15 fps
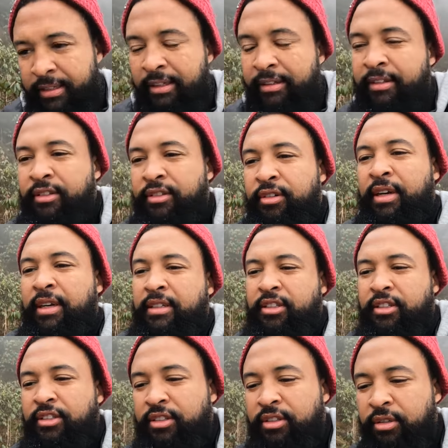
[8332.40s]
On the trek
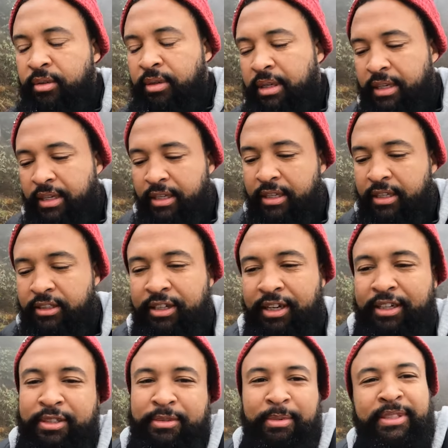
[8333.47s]
just to
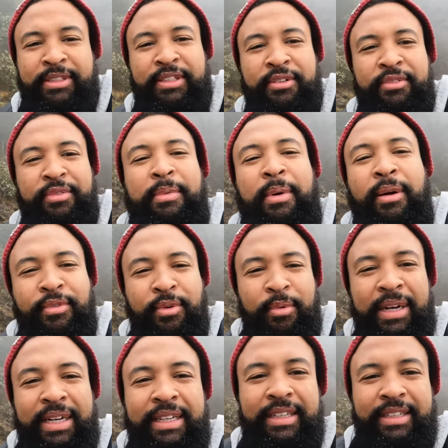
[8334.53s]
challenge myself. I'm
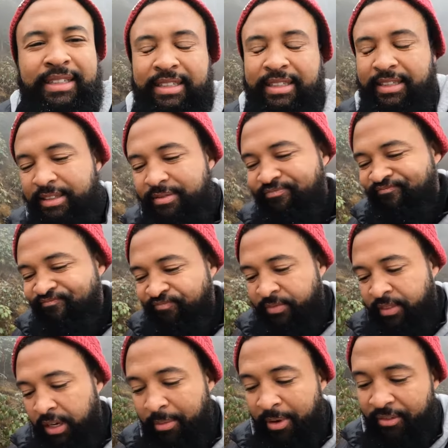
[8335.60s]
overweight,
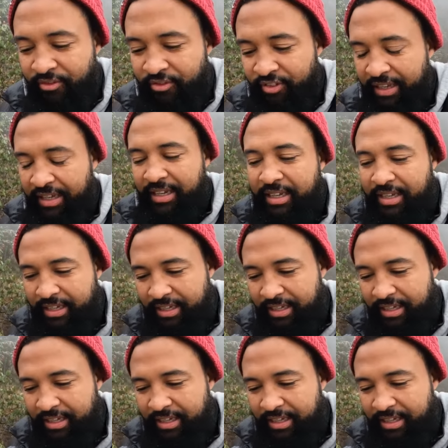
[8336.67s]
I'm unfit,